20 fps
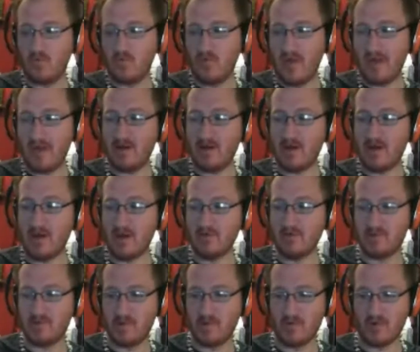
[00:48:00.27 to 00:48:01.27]
a
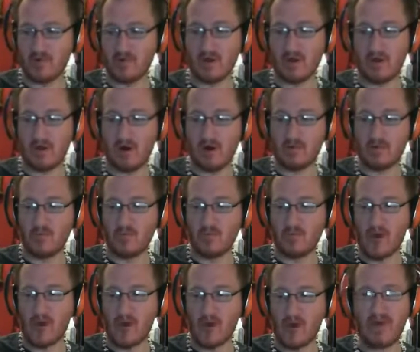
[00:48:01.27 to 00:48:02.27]
history of
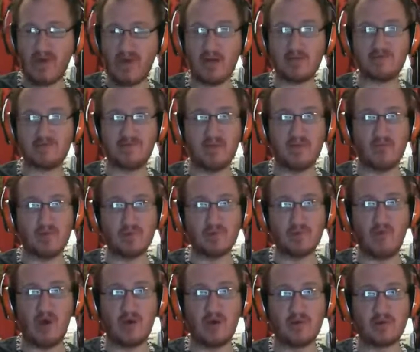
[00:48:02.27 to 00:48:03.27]
running backs that we've
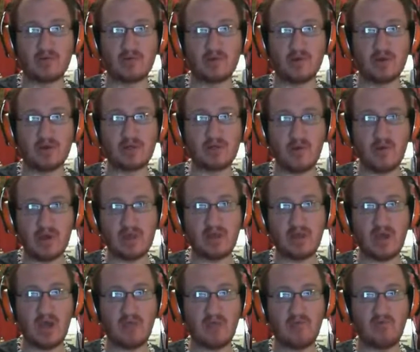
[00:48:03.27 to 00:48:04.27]
brought in during training
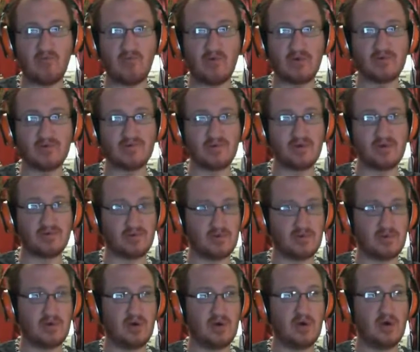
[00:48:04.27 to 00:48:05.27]
camp and preseason
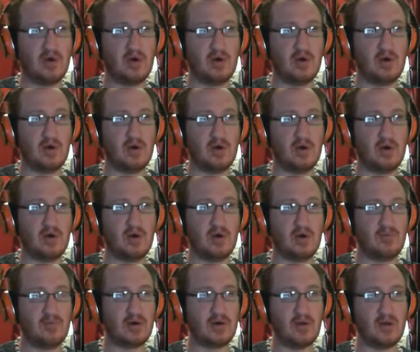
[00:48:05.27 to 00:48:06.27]

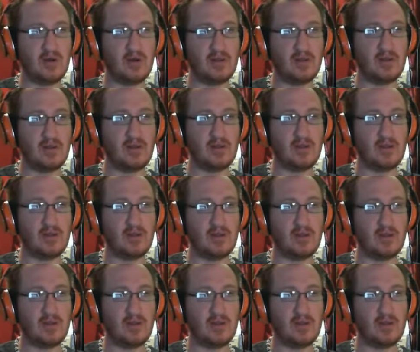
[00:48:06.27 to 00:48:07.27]
end up not making
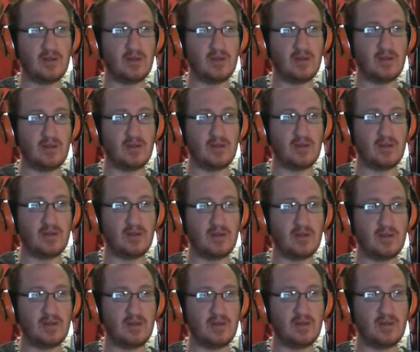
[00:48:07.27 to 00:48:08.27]
the roster because
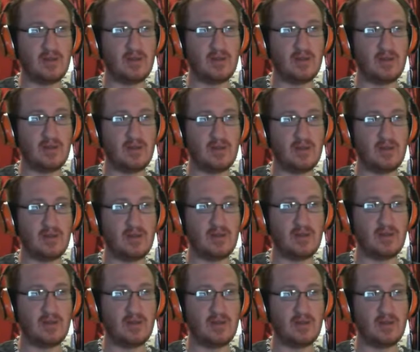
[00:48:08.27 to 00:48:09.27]
we're set at that
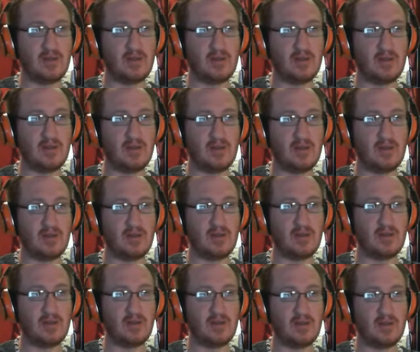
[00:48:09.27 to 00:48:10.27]
position,
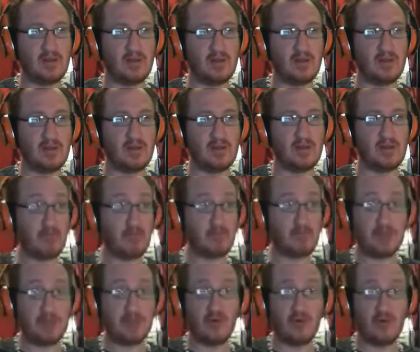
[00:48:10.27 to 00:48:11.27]
and then they end up
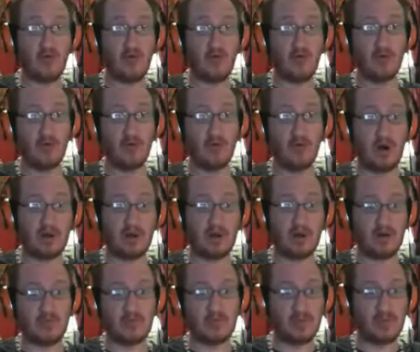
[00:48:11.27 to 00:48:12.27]
finding a role on
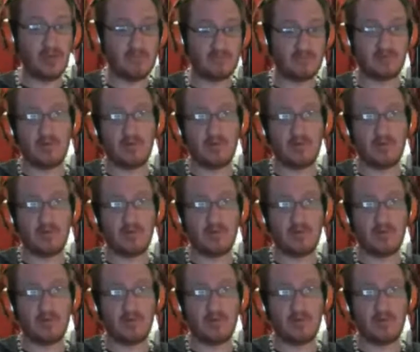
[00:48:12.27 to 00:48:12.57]
another team